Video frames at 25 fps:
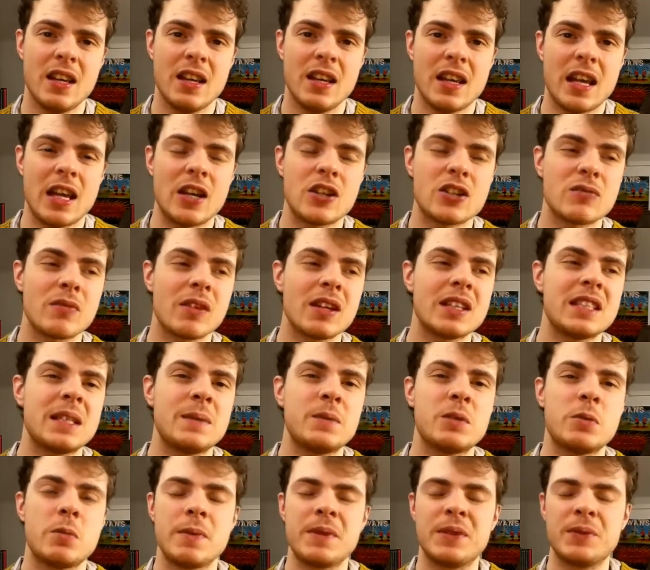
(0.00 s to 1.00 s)
he doesn't really seem
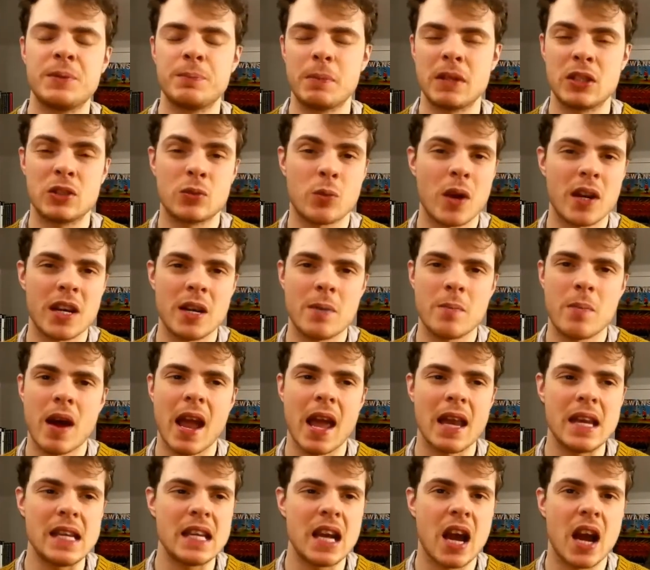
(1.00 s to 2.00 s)
to be persuaded by
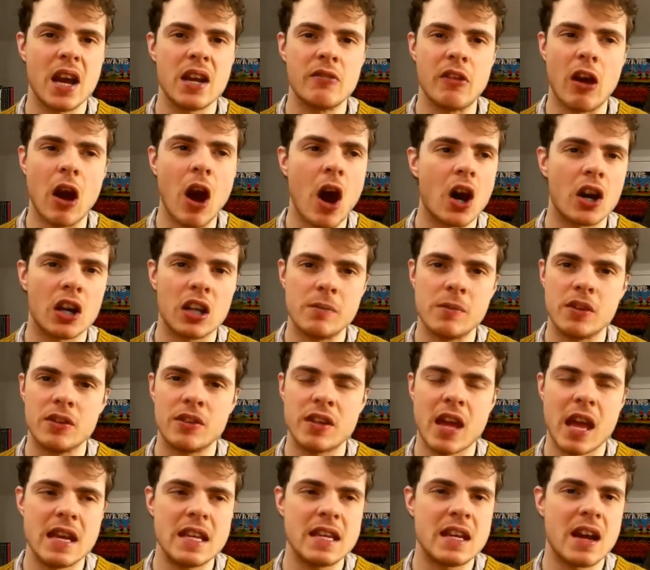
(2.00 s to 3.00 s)
any kind of
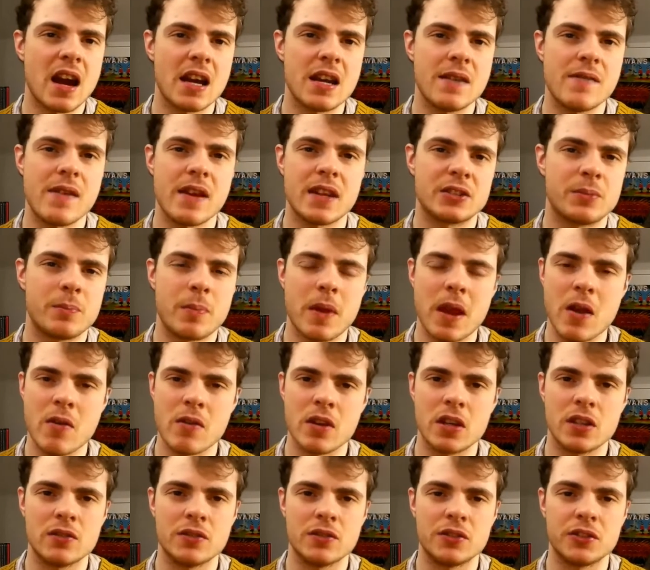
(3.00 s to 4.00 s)
argument, any kind of
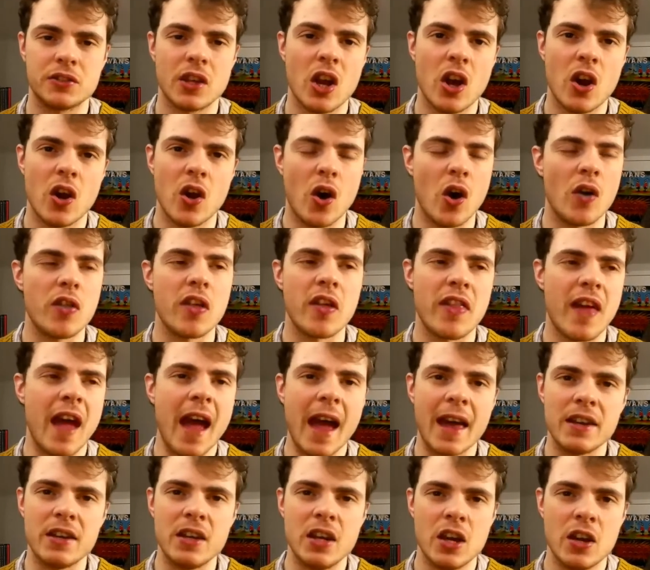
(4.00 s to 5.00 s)
experience, other
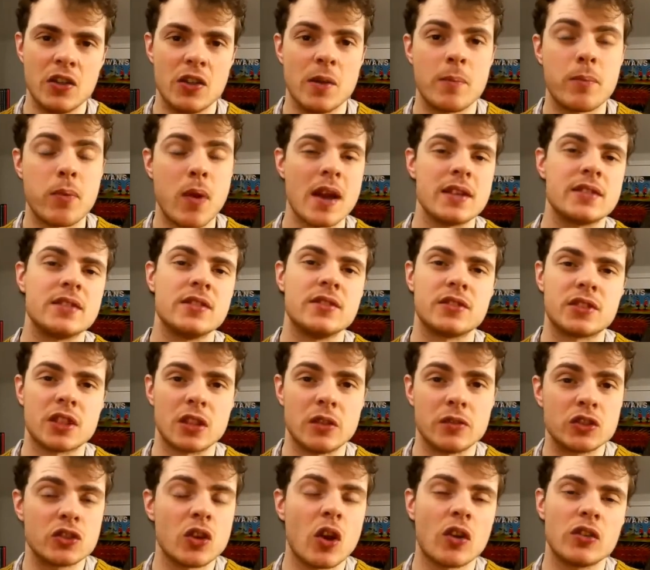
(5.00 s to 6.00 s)
than the presence of
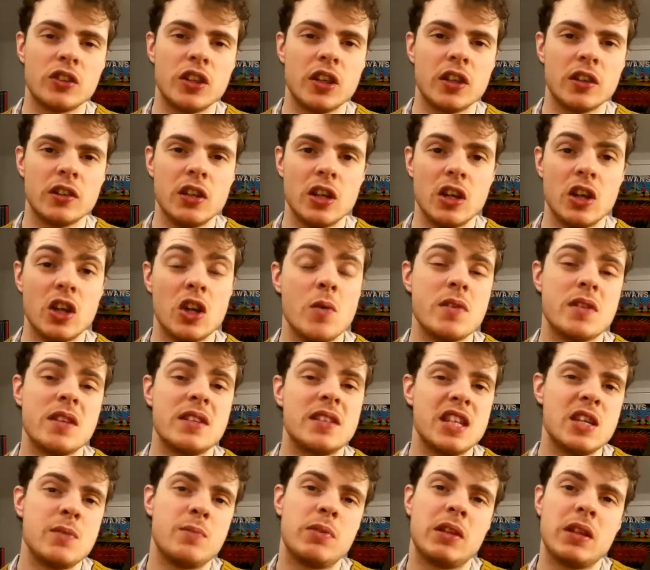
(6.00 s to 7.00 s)
Sonya, who is a
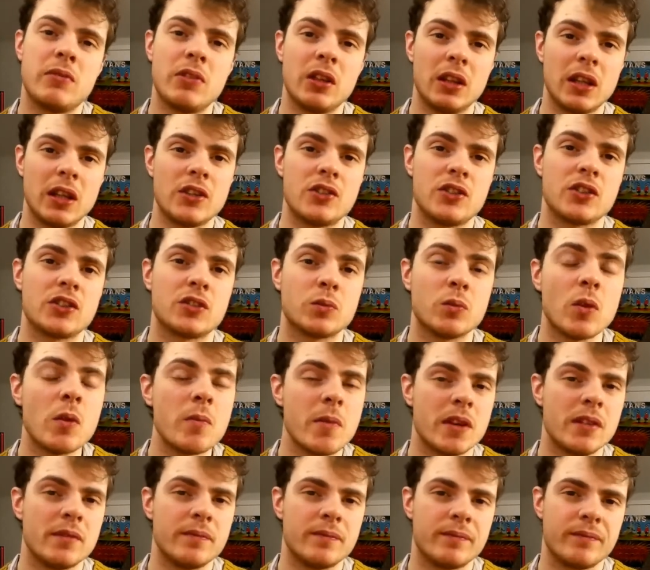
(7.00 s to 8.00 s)
deeply religious
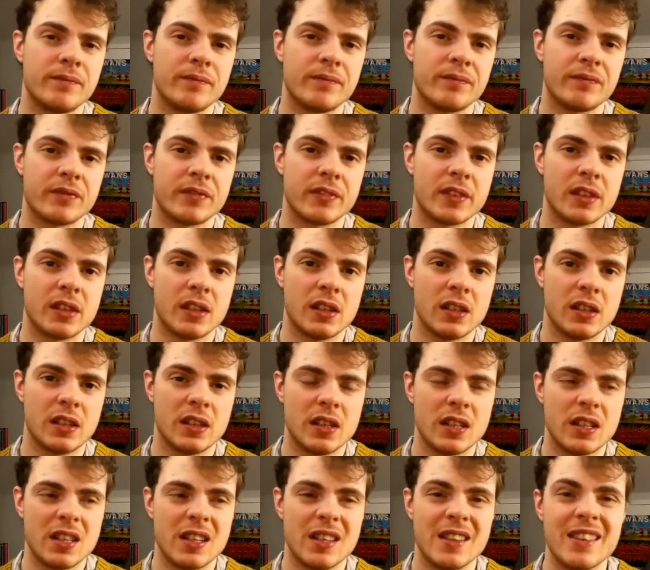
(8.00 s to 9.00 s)
woman.
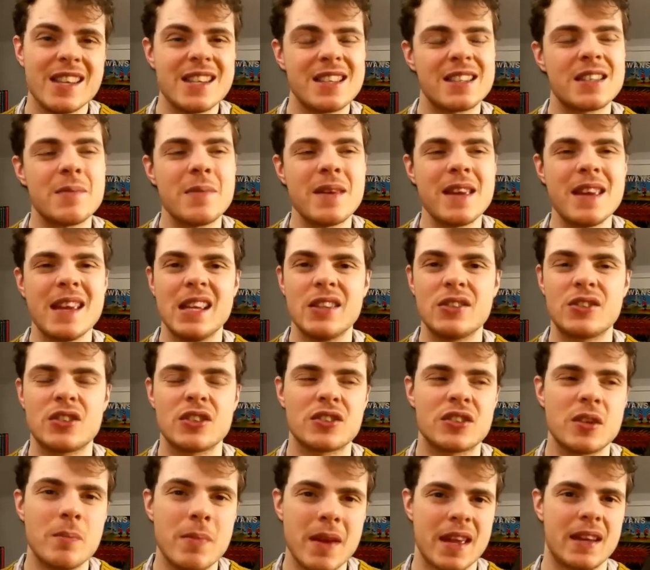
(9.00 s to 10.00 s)
This to me is
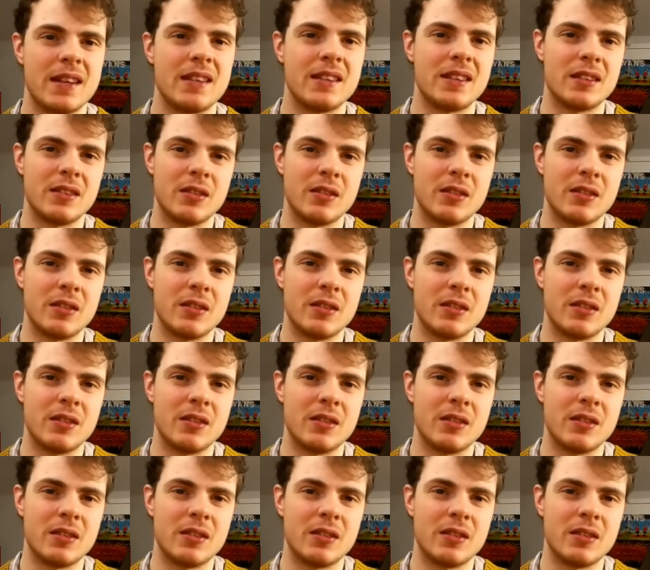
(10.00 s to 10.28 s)
just a bit